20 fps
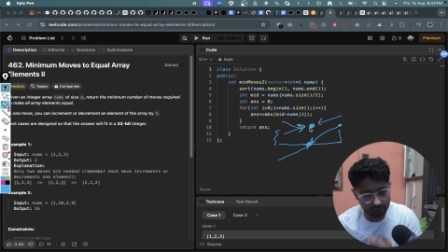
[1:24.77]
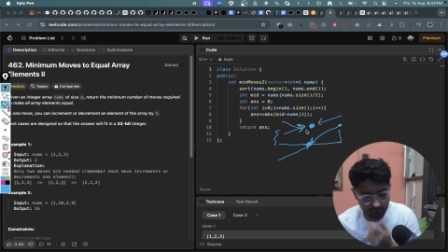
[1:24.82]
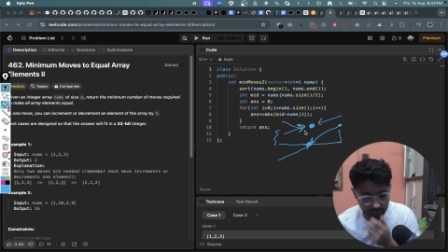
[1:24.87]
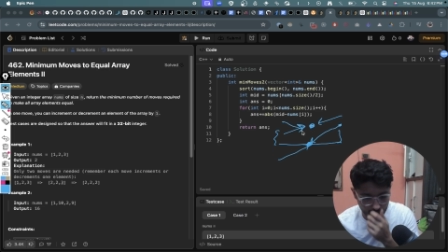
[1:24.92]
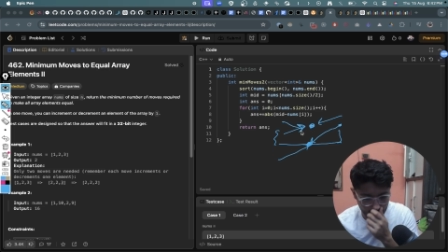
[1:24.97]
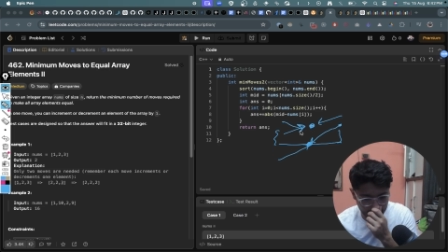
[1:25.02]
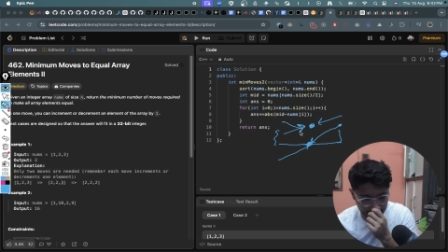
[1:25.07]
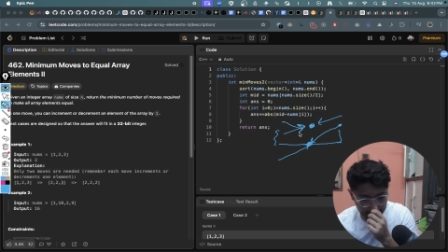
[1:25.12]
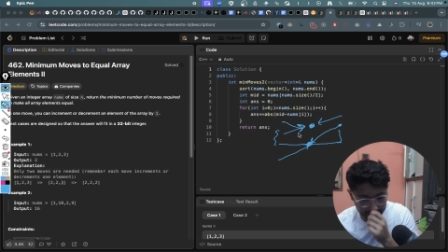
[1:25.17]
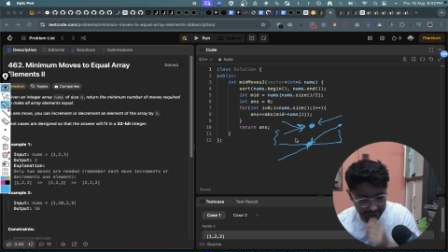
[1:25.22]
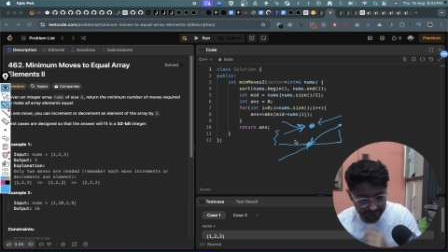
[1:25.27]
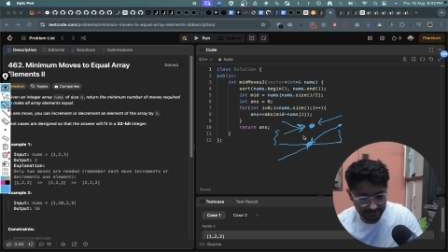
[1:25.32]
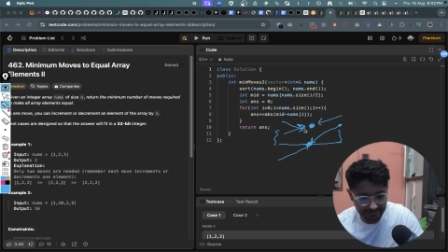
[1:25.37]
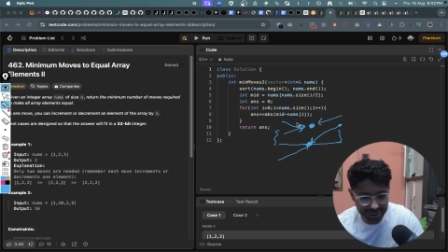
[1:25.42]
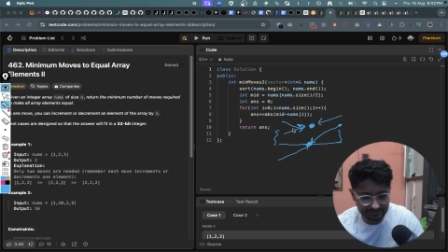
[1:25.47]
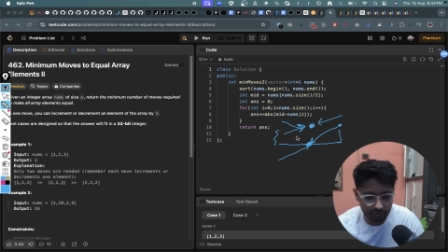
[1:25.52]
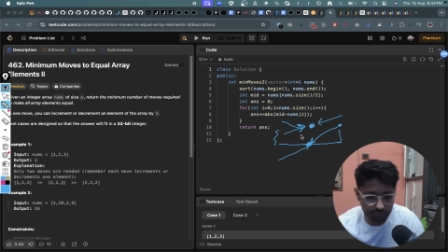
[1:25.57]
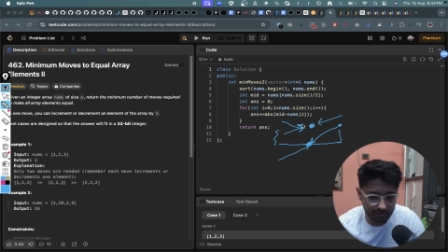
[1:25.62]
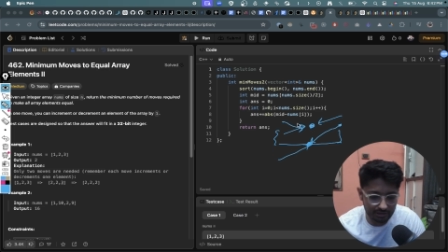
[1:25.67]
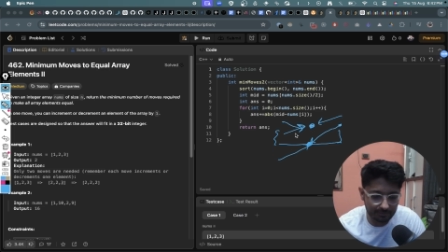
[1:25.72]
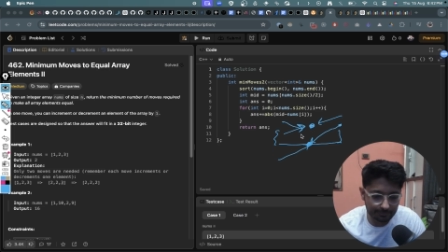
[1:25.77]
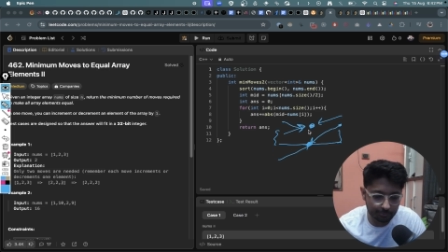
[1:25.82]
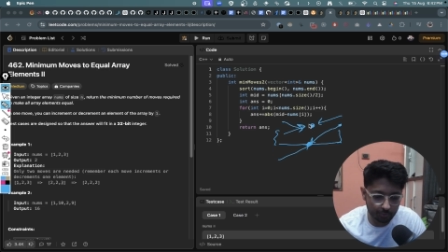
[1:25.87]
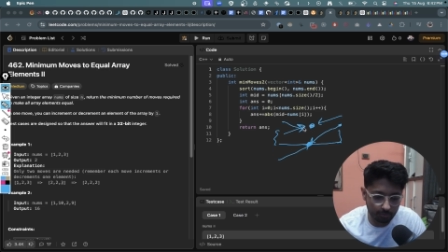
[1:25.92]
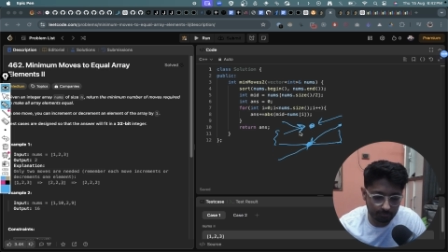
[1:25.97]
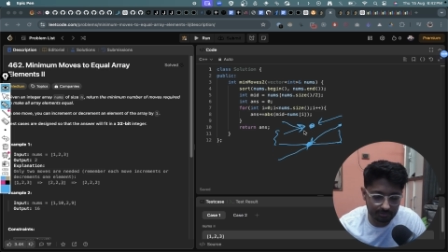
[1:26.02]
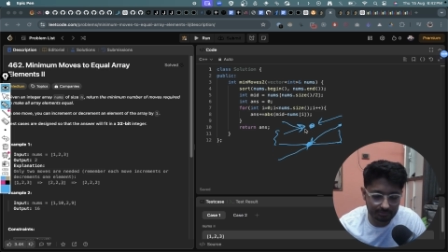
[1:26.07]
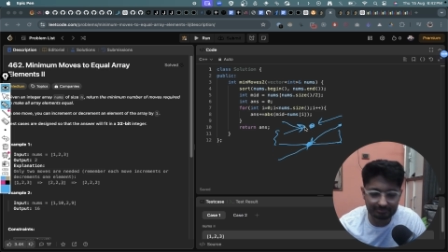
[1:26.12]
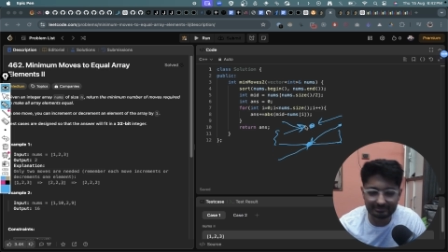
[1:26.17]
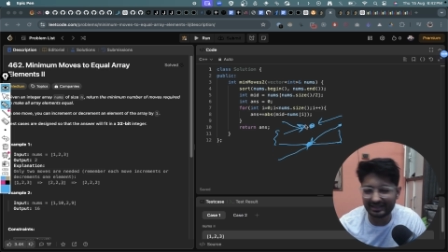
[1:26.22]
Okay, that's the overall
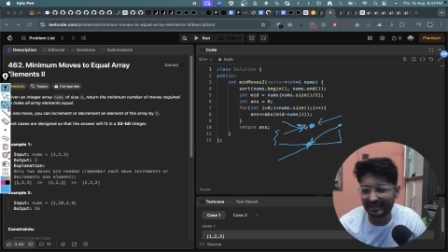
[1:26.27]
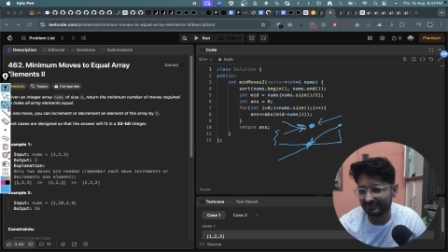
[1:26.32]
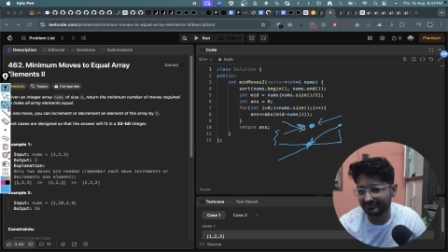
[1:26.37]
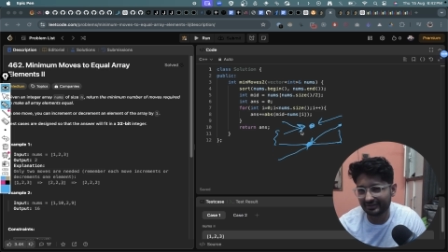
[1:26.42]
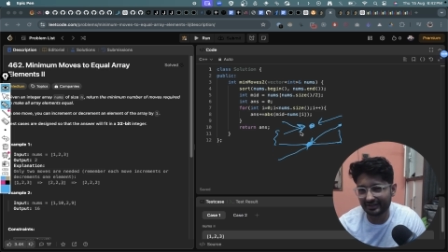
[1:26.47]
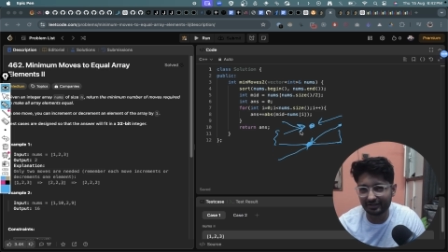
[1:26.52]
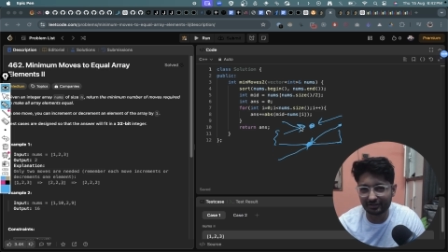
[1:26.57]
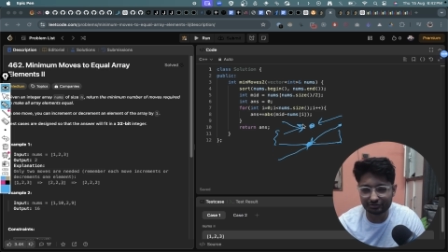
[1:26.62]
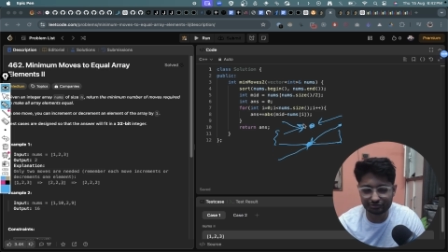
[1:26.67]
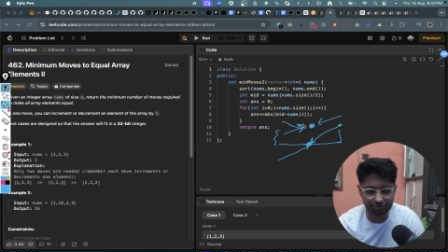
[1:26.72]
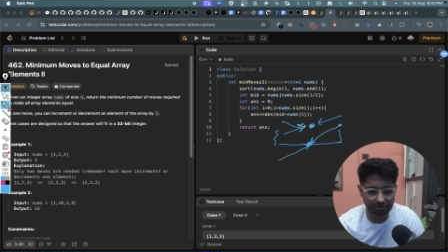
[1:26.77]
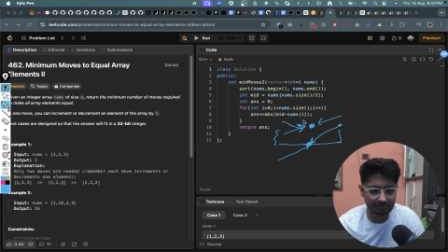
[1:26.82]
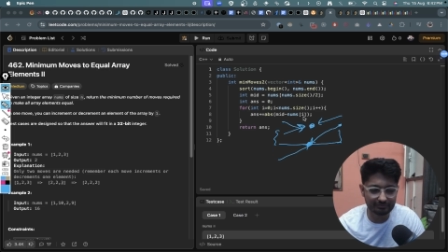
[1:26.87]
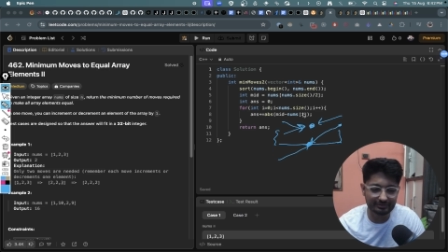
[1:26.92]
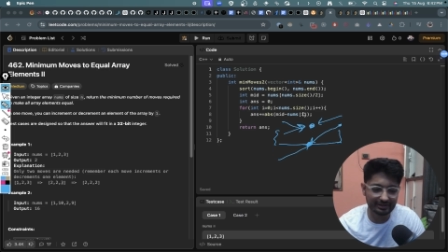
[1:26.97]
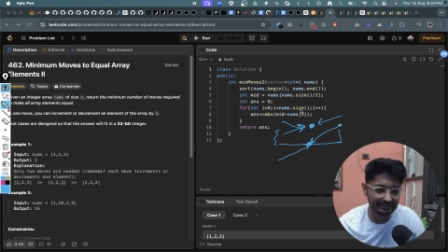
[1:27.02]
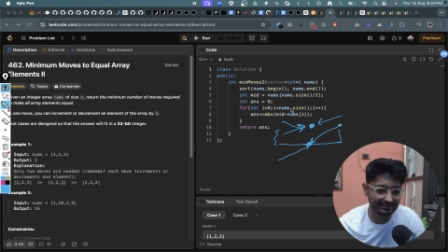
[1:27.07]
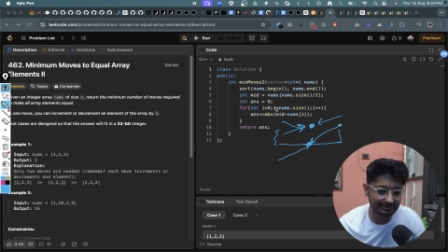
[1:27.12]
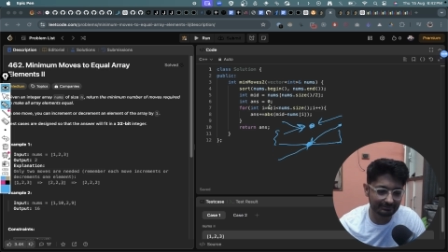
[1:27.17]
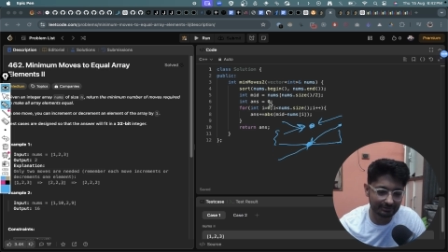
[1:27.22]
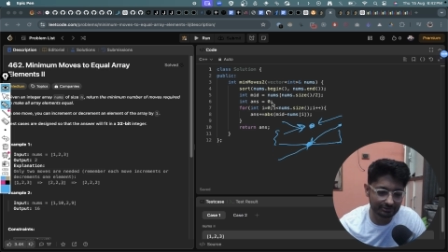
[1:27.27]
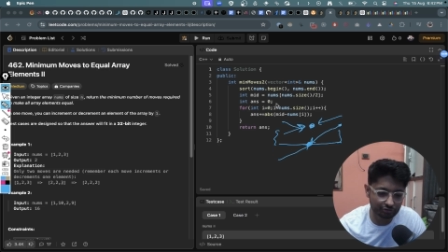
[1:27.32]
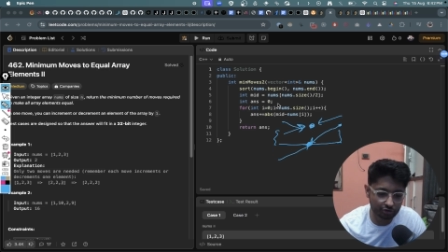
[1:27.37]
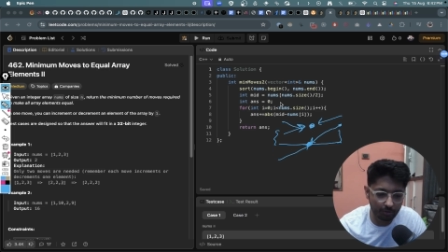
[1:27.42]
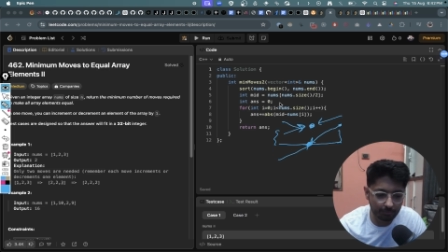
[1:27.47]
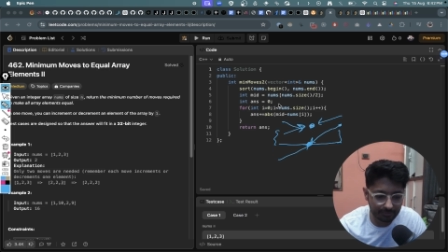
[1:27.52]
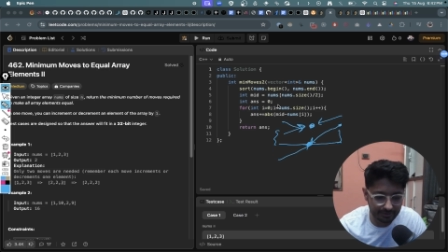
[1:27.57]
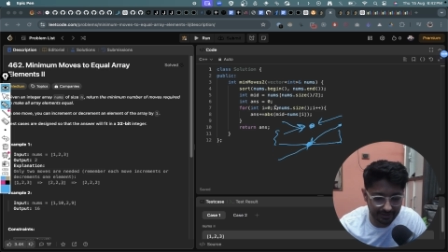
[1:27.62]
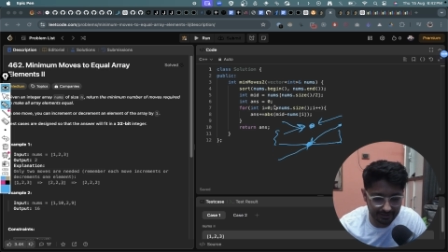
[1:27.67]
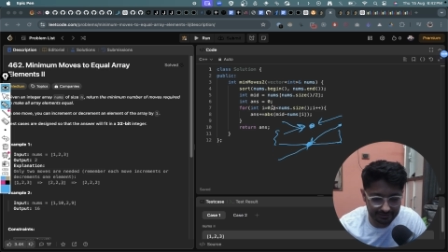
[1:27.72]
problem that we are going to solve. Nothing much
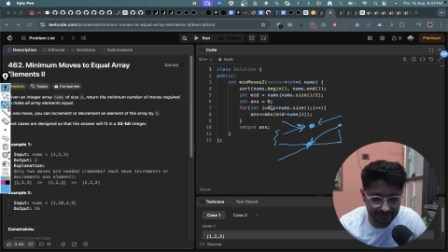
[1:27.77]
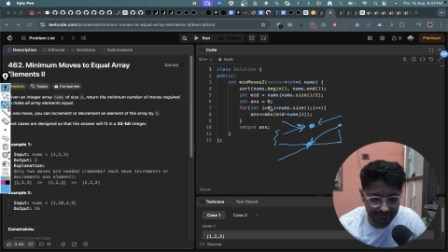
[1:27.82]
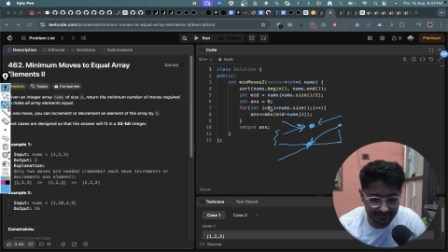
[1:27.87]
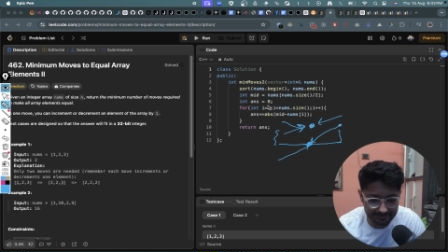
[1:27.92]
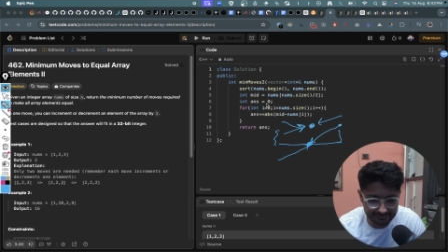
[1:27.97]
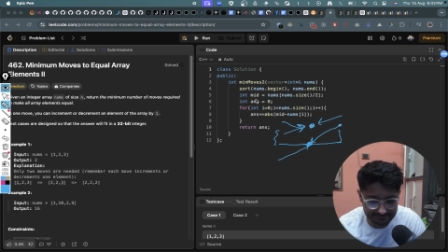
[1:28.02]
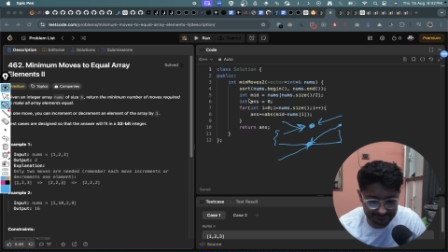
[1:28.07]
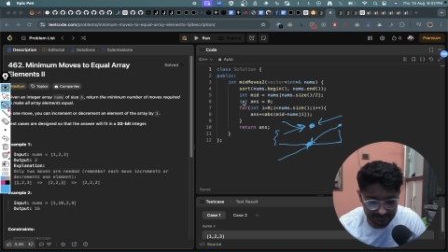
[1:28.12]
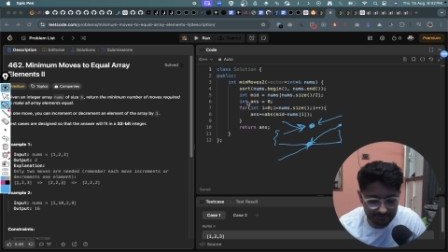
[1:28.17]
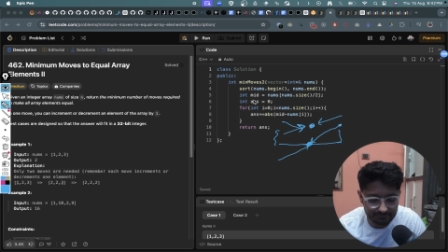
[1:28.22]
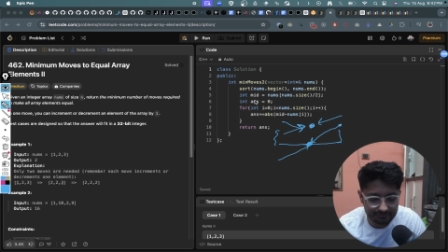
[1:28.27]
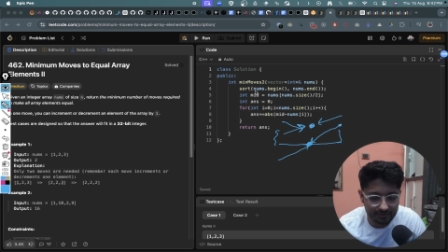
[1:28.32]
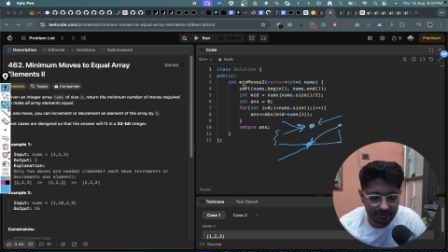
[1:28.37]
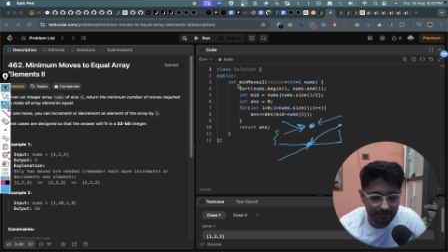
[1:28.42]
complicated itself.